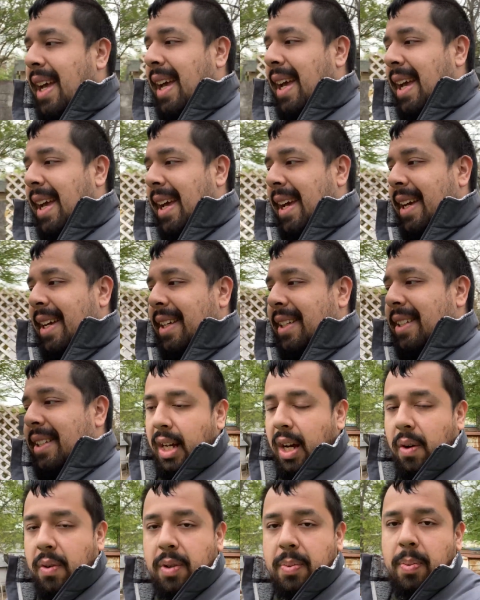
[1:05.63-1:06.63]
And
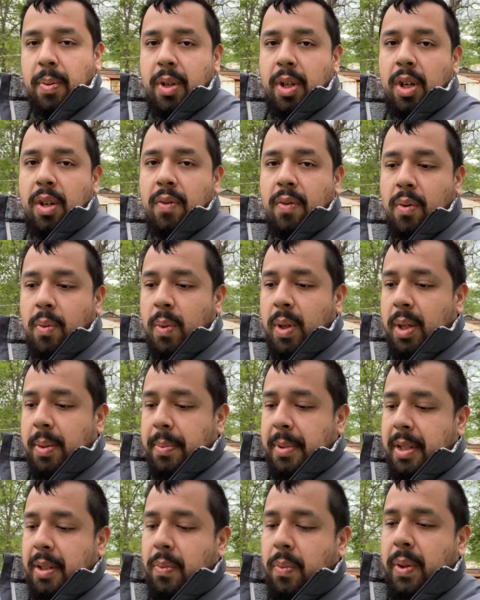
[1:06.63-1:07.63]
was pretty
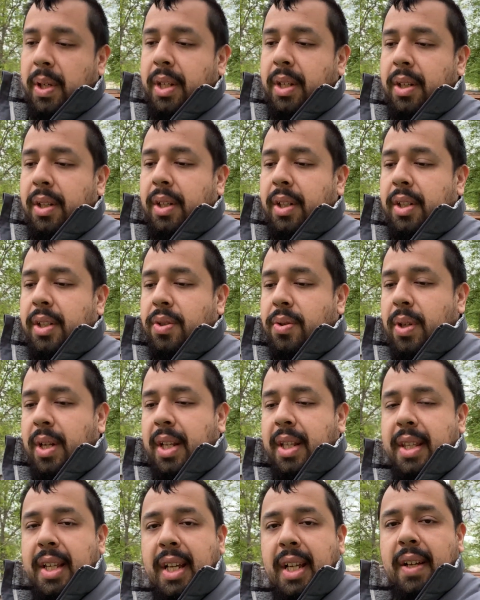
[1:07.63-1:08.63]
overwhelmed in the winter trying
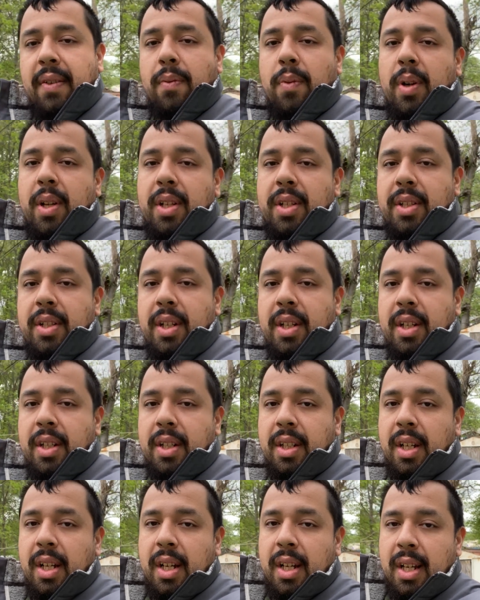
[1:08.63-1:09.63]
to think of where to start,
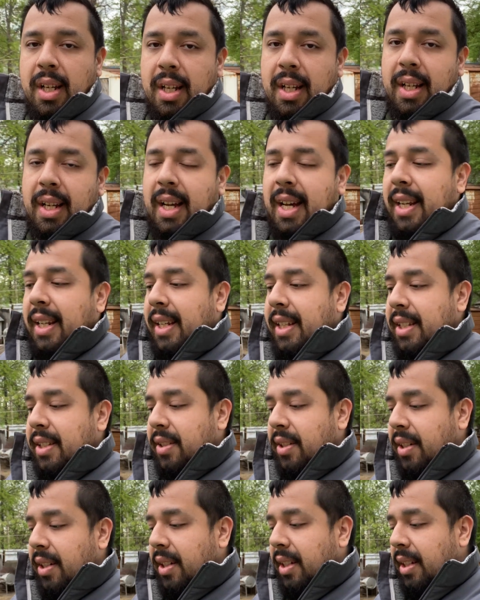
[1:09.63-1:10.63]
how to get
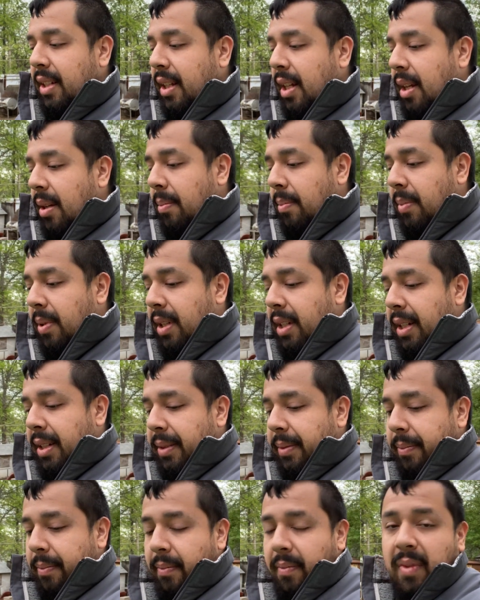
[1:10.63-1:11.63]
started, but
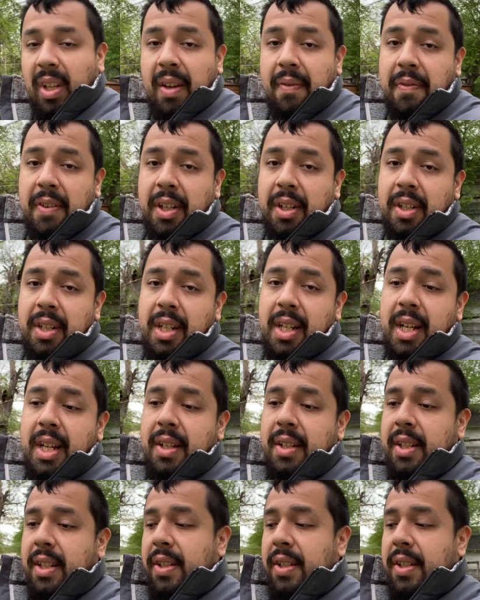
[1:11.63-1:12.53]
I figured it out.